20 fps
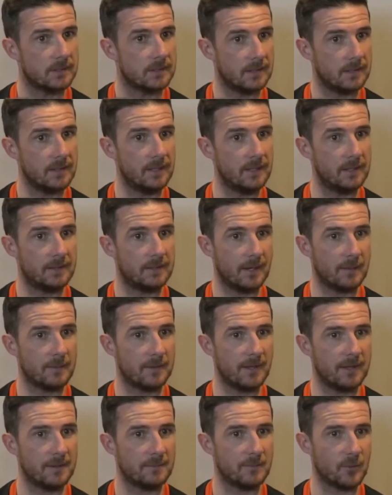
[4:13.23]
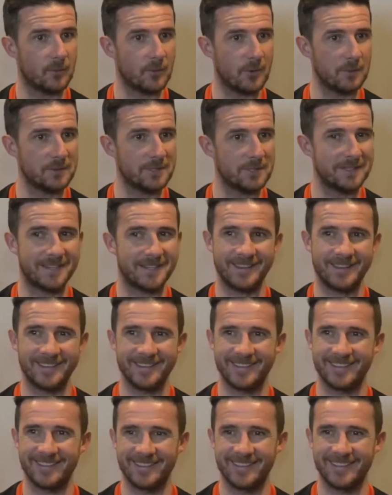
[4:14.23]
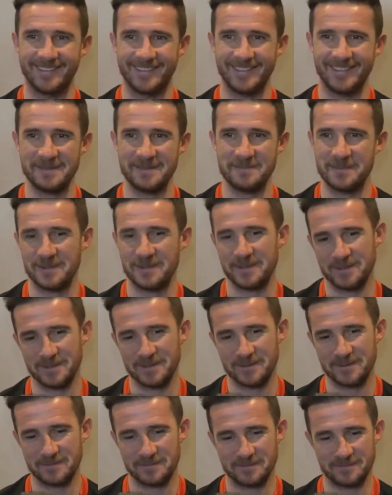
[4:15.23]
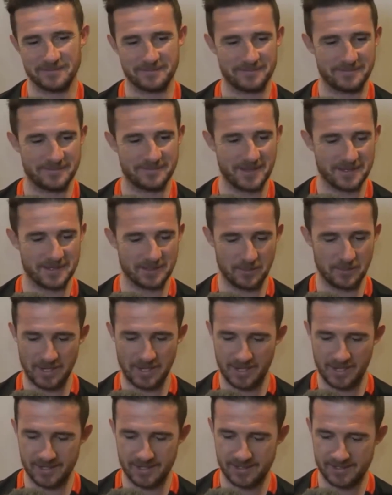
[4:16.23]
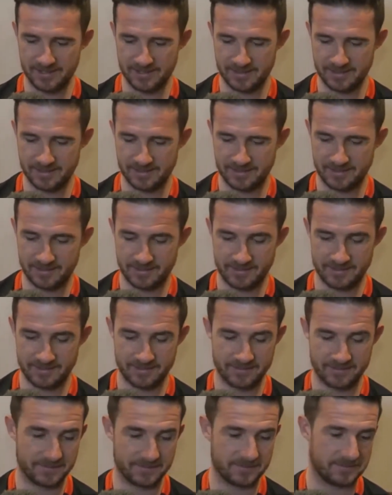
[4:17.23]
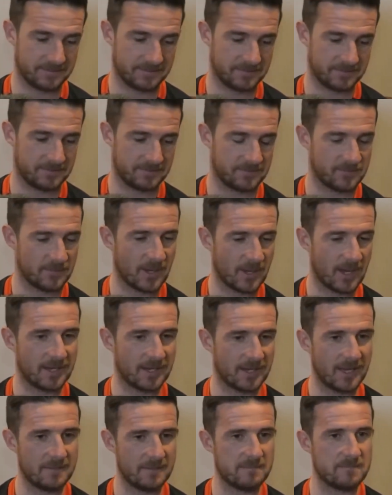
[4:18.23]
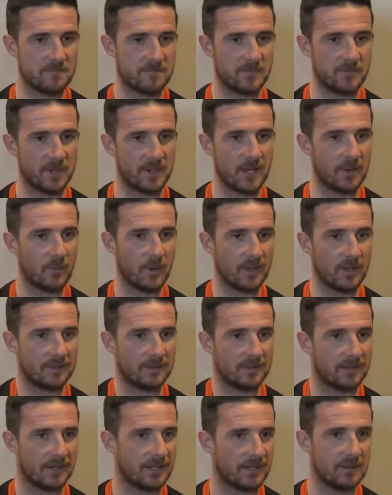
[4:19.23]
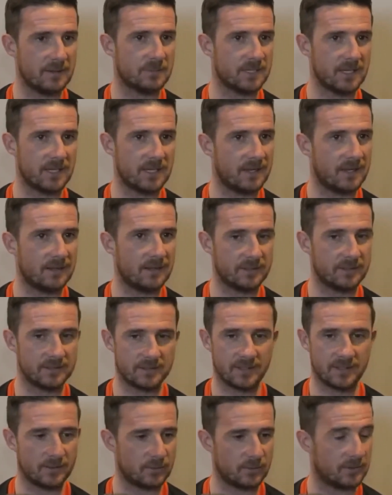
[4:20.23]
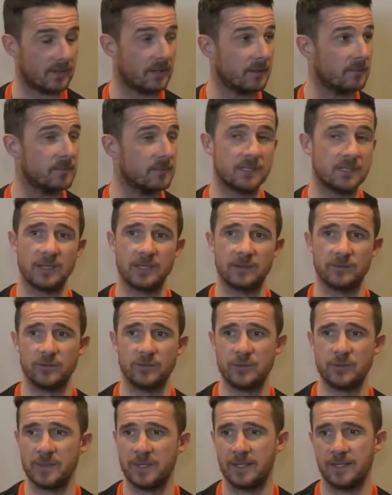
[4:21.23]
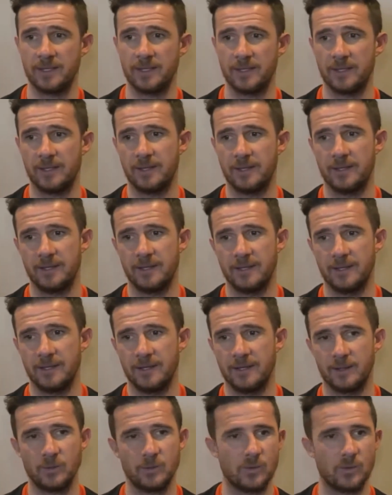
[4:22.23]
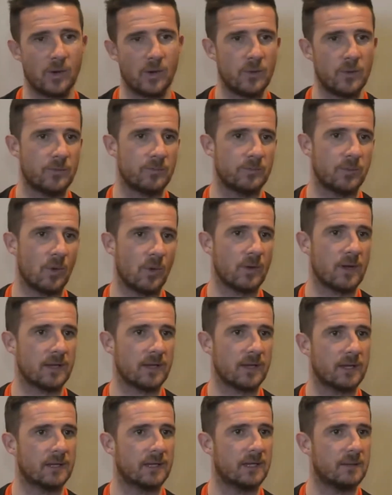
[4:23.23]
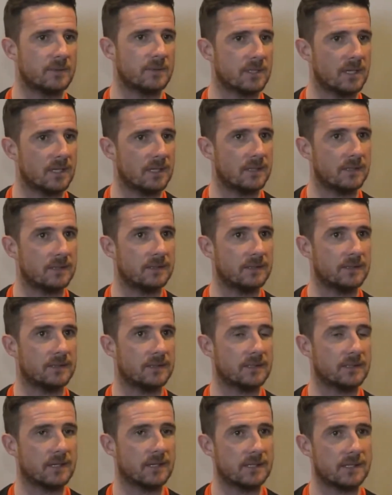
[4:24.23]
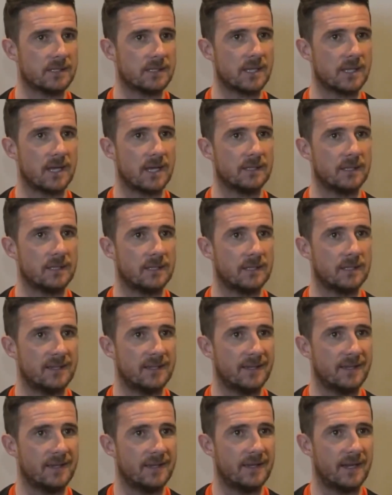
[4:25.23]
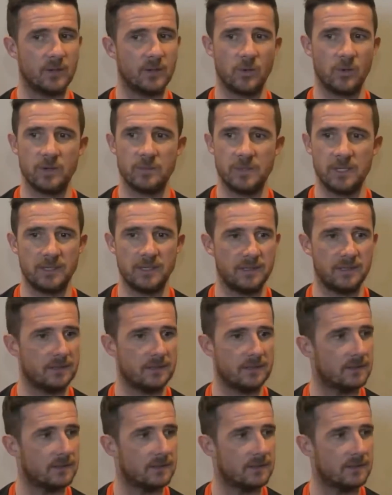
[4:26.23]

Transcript: I would like more options, but that's the way it is. We've got a game, we need to win. I keep saying it every single time you interview me. Don't know how long I can keep saying it, because it's starting to annoy me.